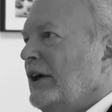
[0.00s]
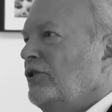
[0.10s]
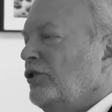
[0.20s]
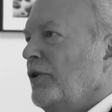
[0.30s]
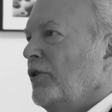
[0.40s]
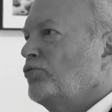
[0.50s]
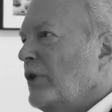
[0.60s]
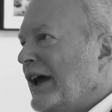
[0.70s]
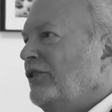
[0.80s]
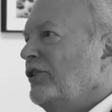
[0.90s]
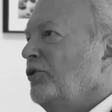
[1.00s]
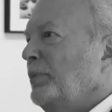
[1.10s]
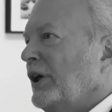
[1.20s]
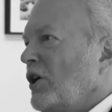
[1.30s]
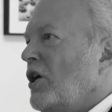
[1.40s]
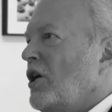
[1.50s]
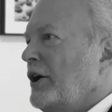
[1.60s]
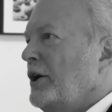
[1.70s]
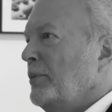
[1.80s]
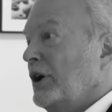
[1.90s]
And so the race has been
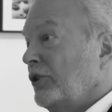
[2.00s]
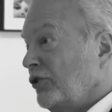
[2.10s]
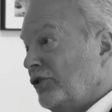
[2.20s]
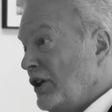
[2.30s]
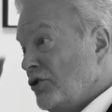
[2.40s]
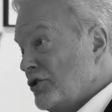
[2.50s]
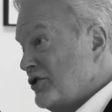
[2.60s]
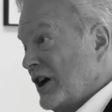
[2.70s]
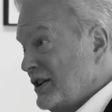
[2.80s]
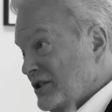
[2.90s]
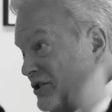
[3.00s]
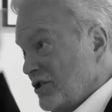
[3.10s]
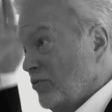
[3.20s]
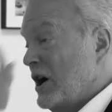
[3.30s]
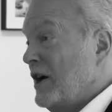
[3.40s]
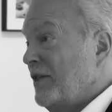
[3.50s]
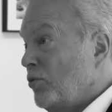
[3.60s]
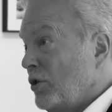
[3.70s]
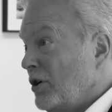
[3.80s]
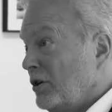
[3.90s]
on amongst senior scientists around the
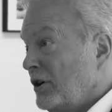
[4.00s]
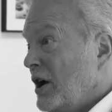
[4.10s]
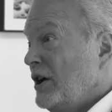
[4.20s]
world